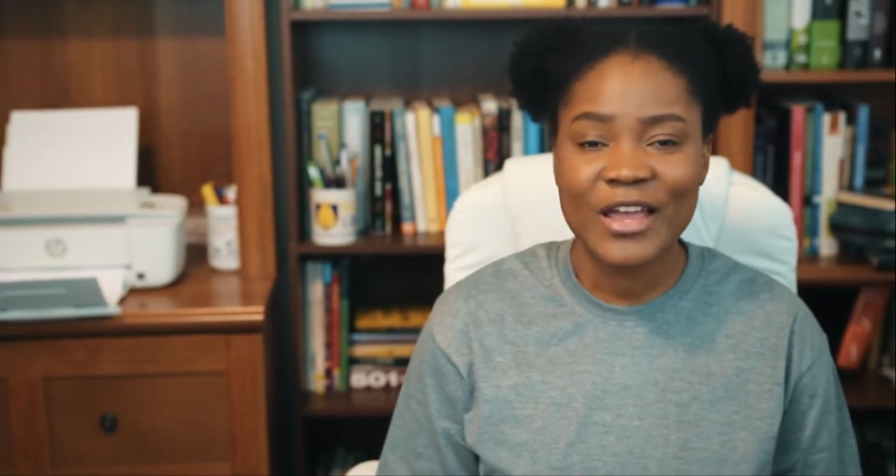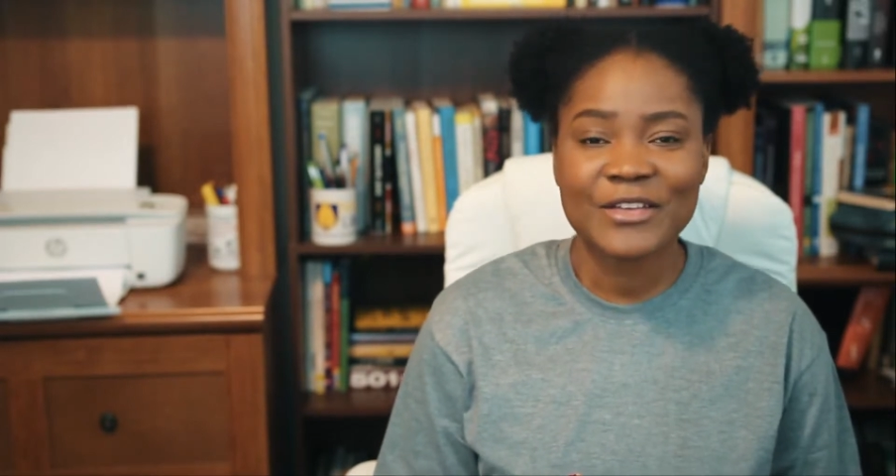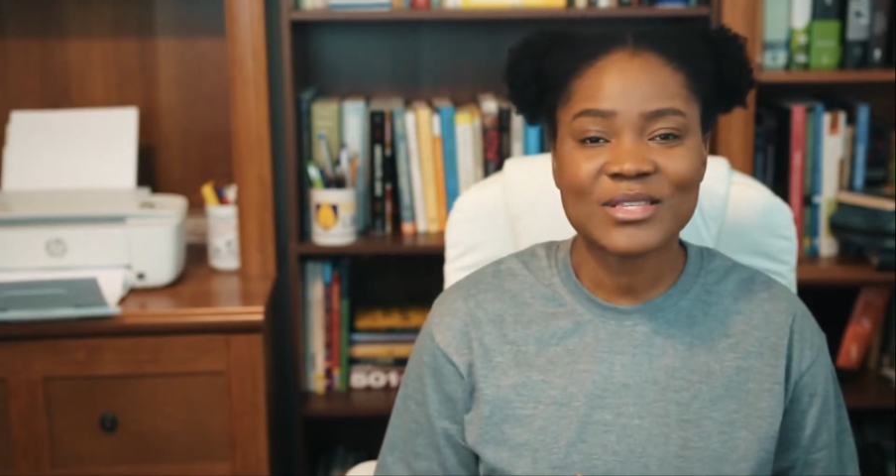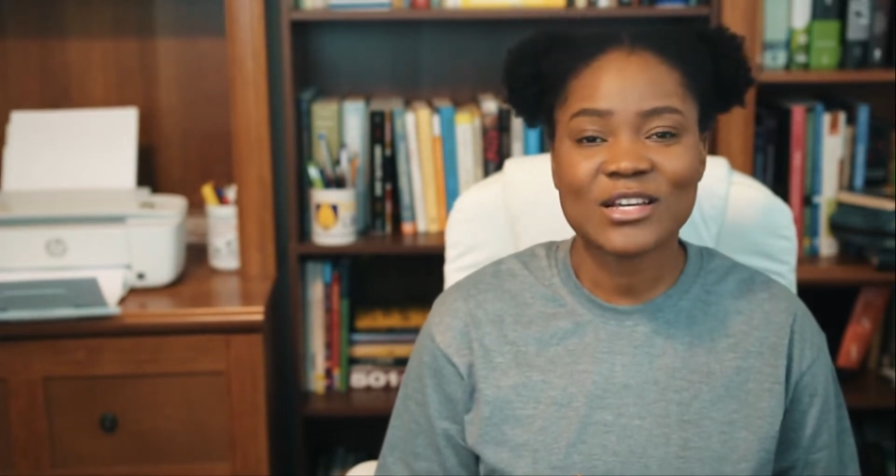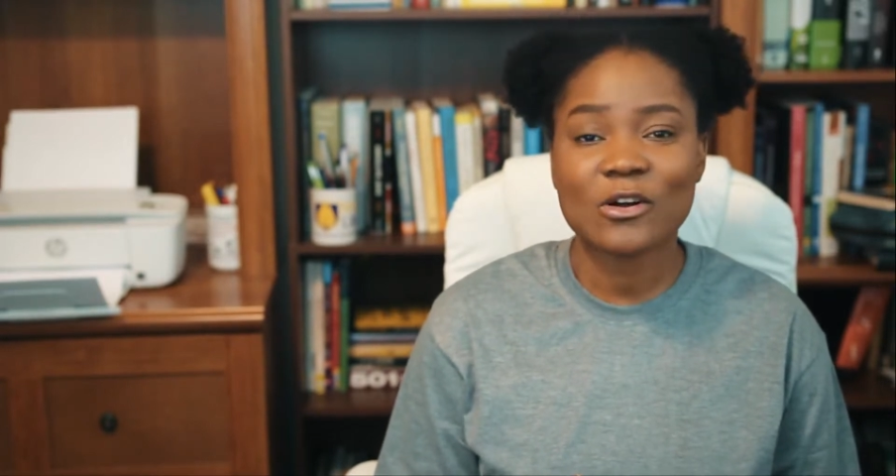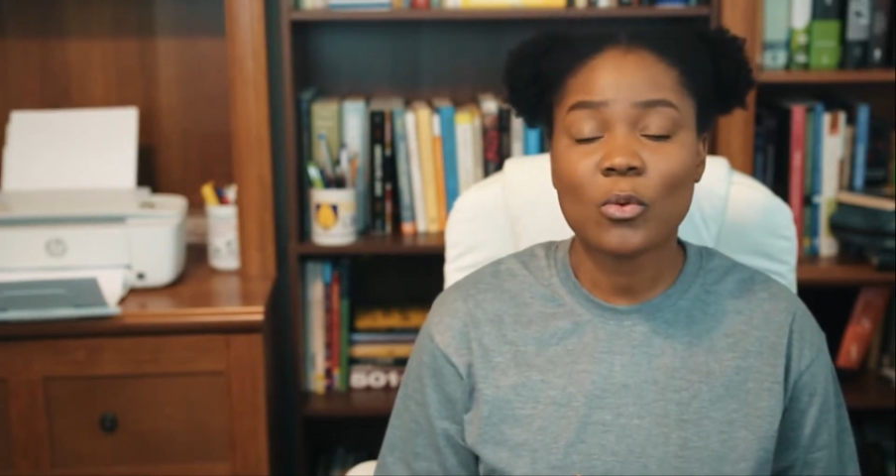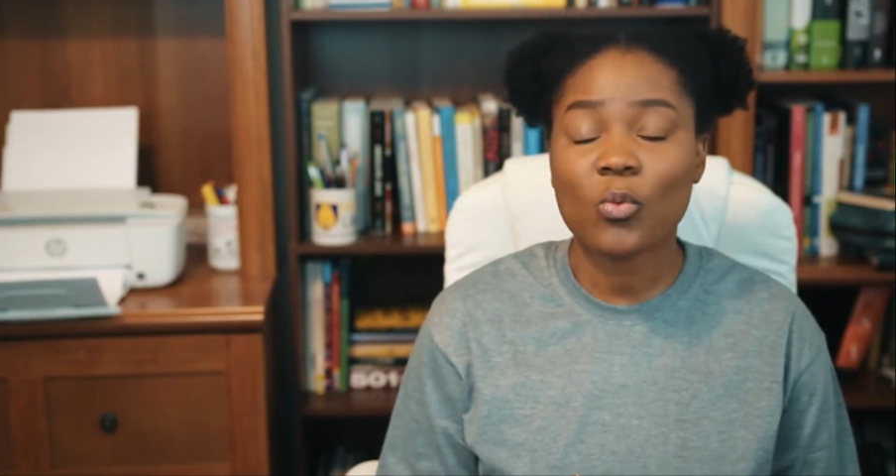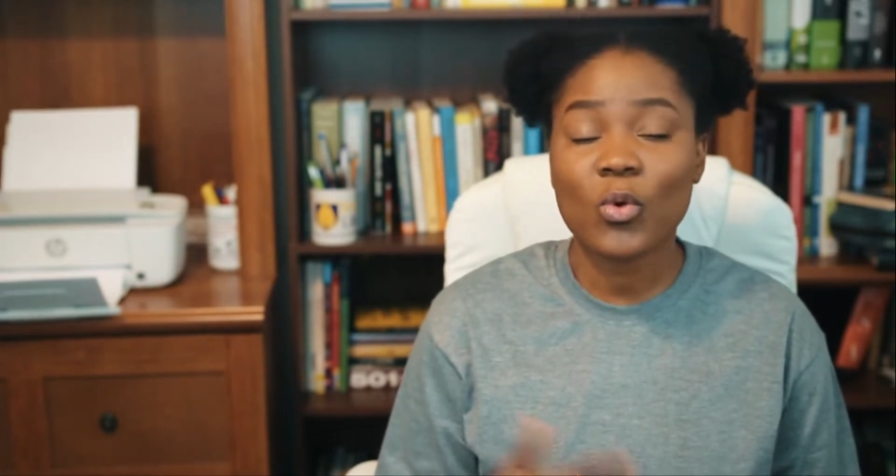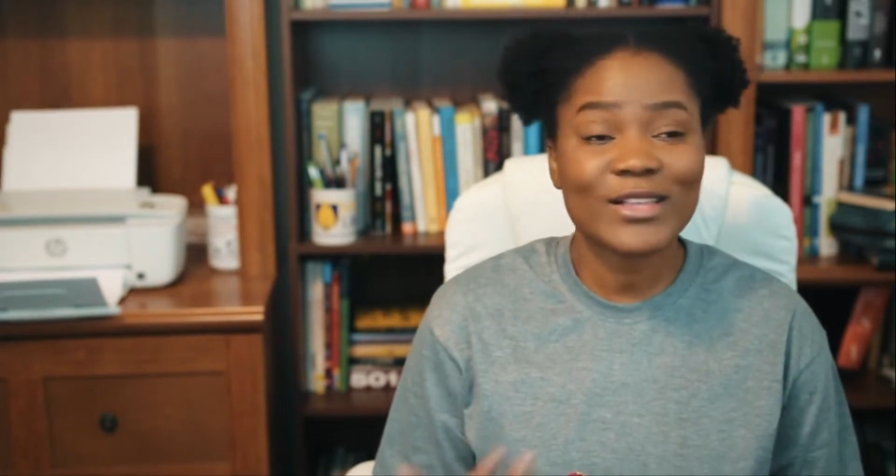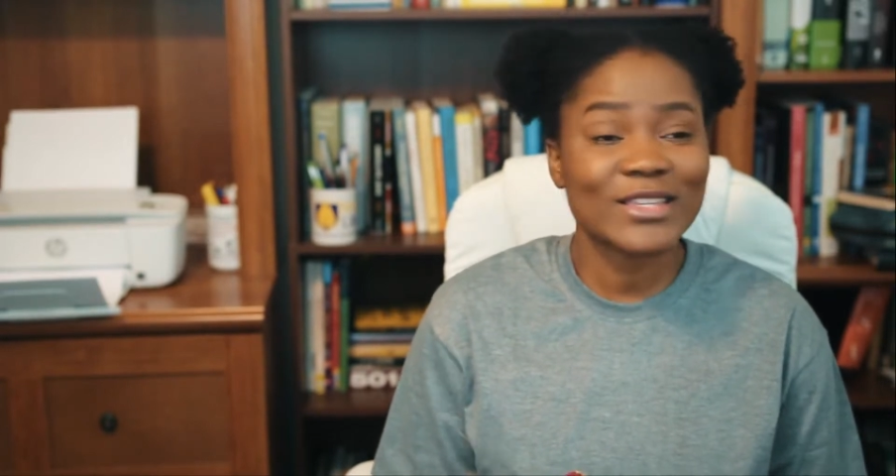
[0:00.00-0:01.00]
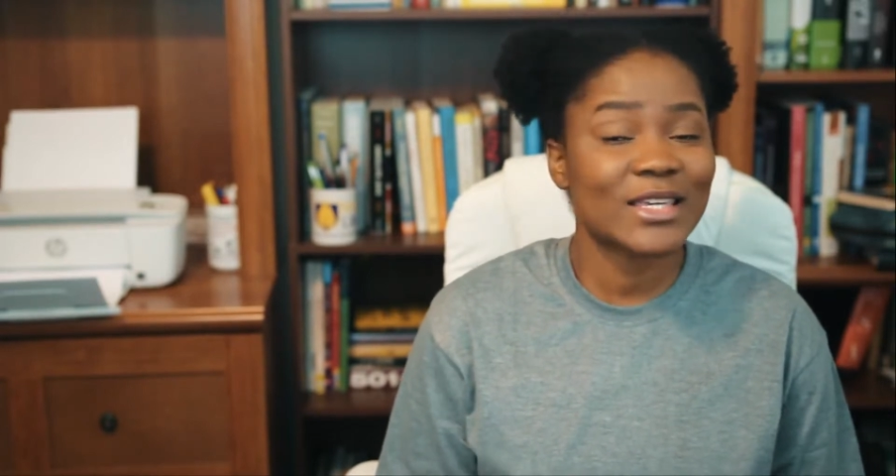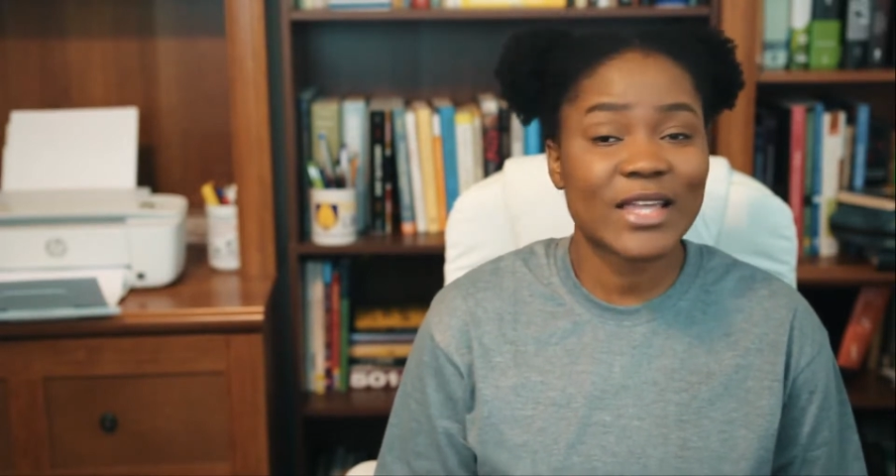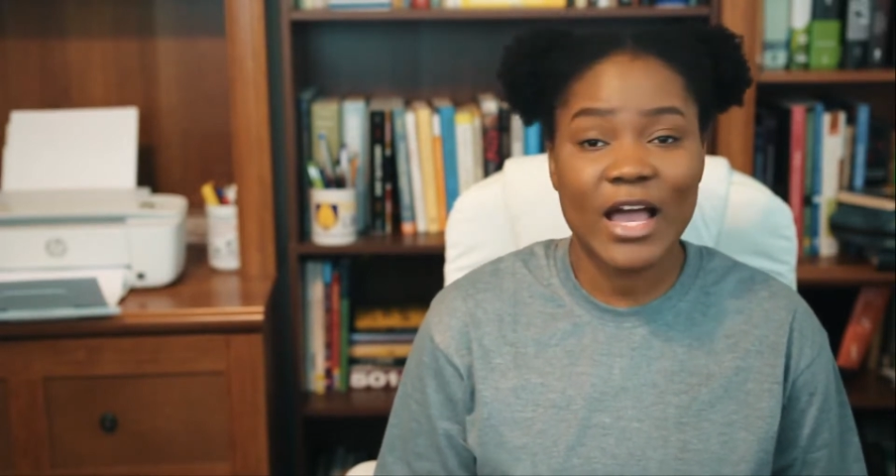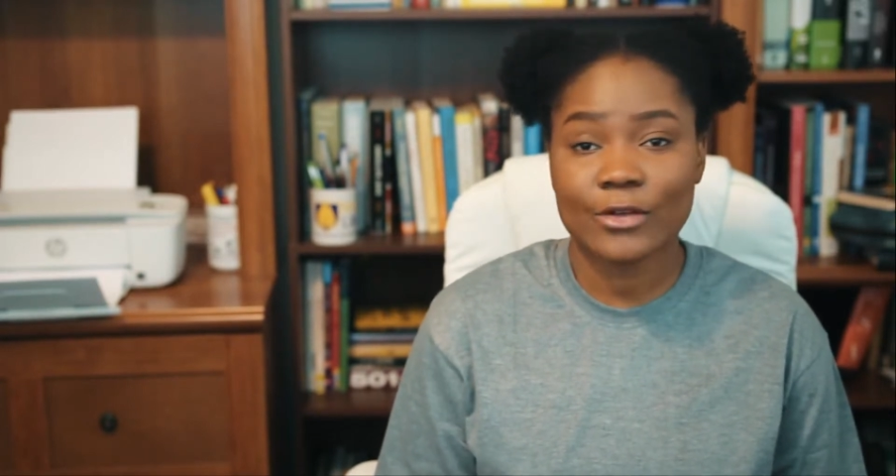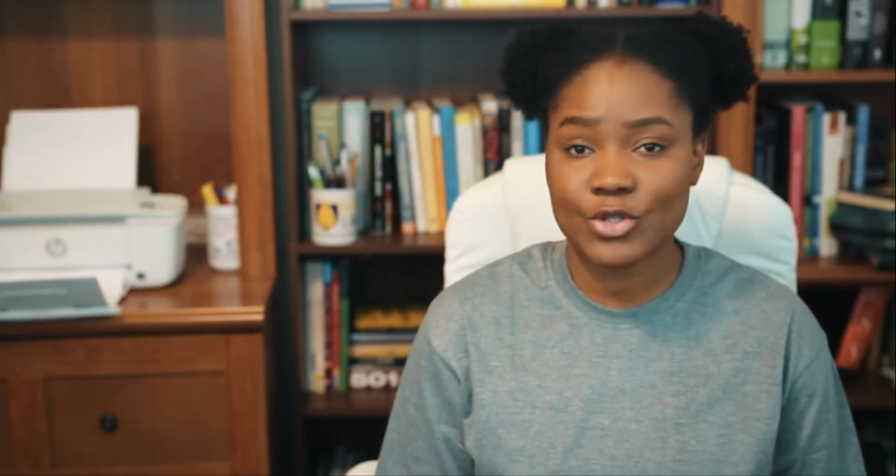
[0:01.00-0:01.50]
So what can
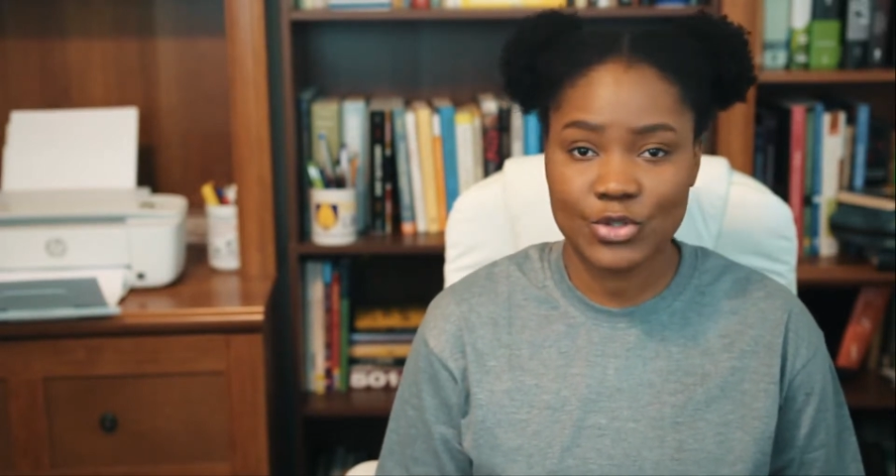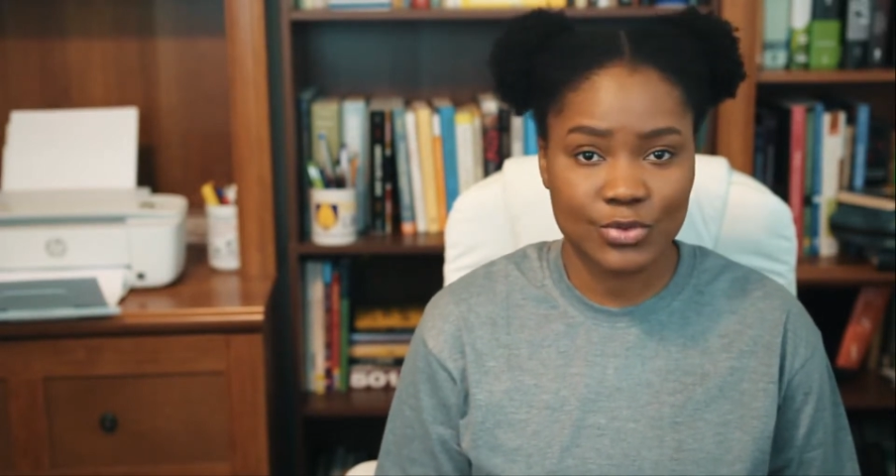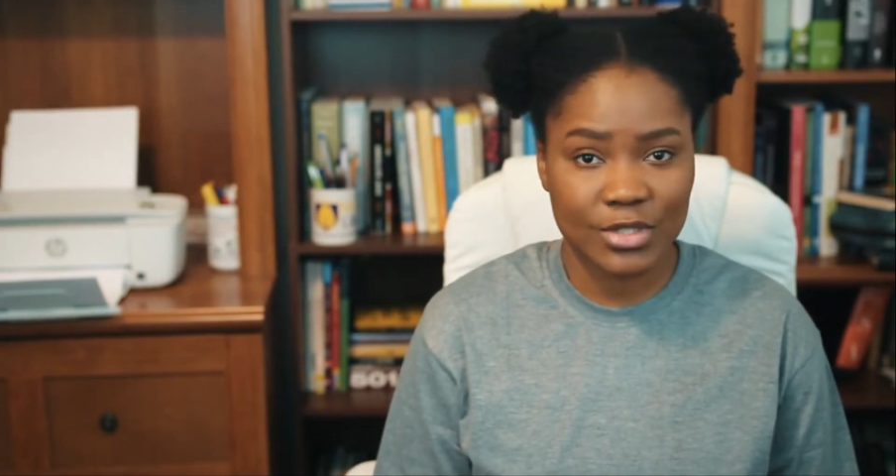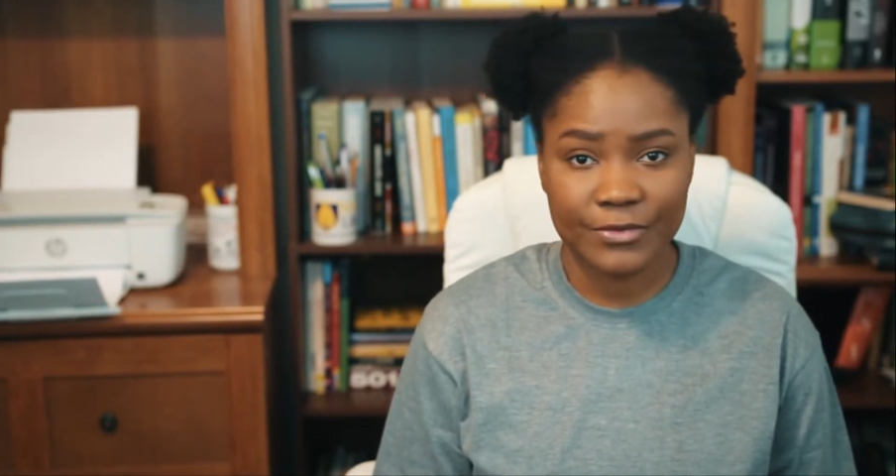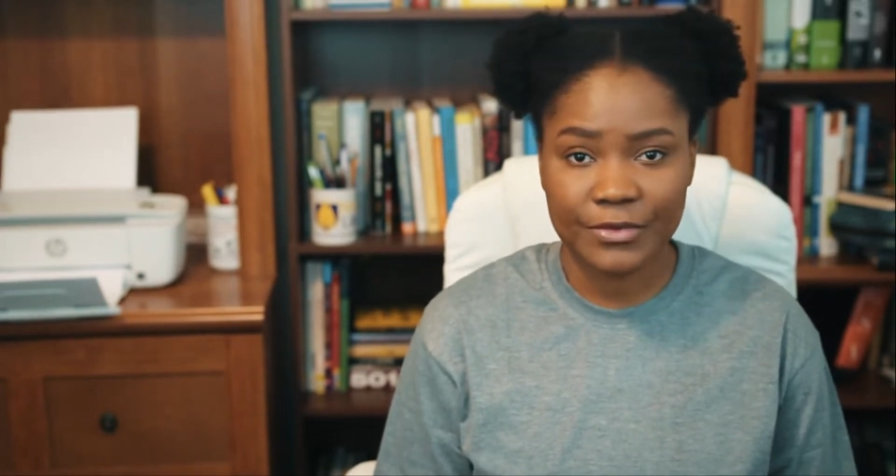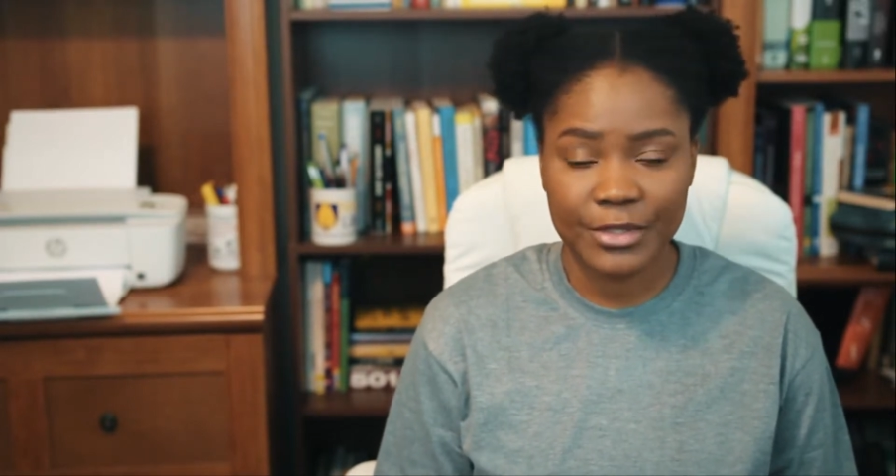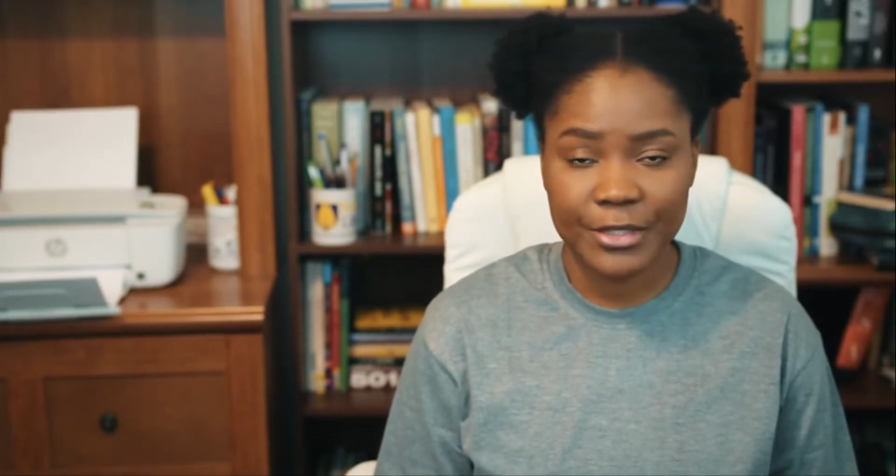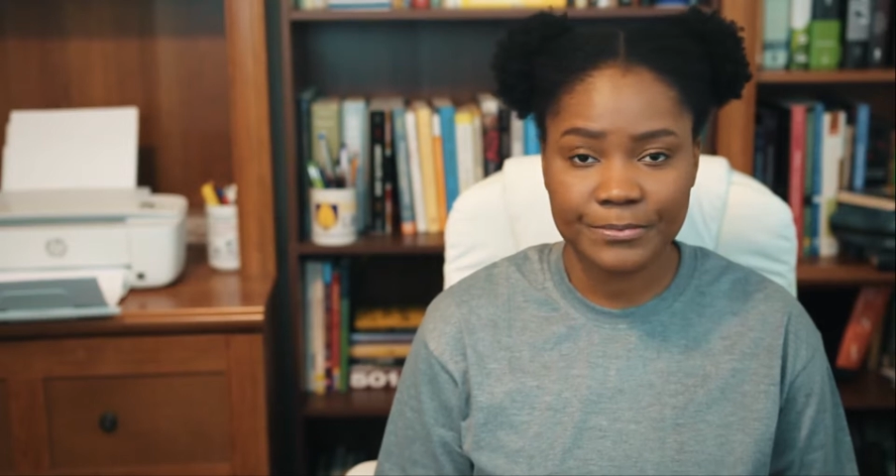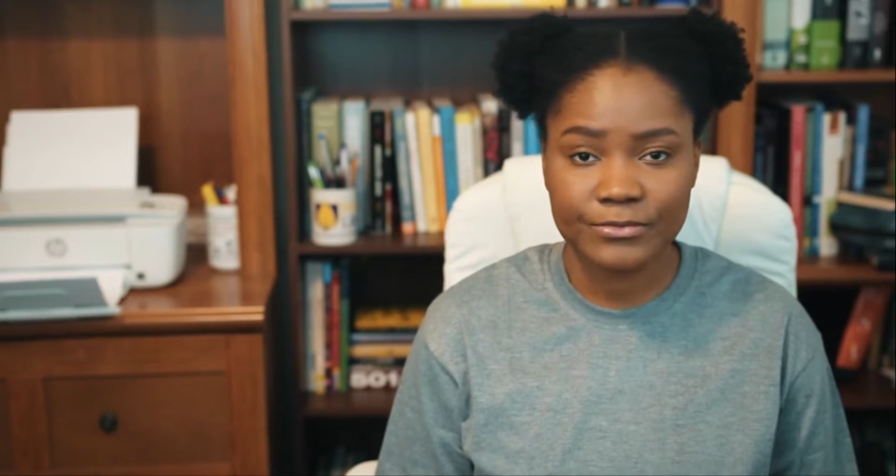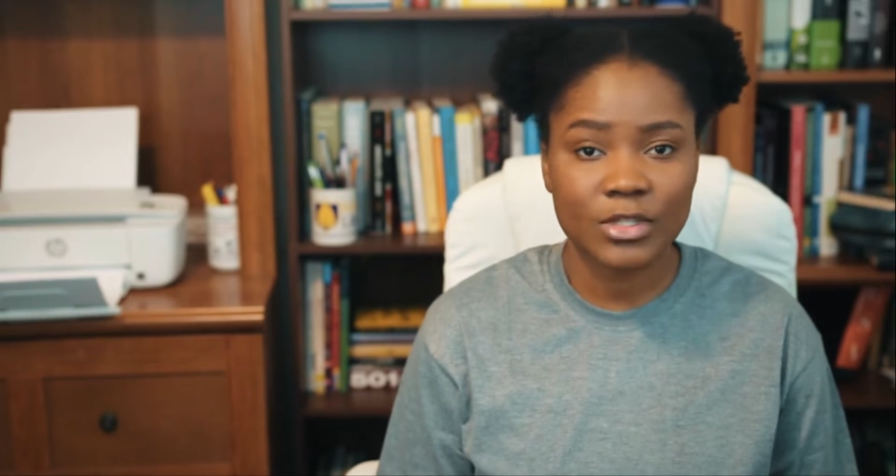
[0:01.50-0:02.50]
House do differently?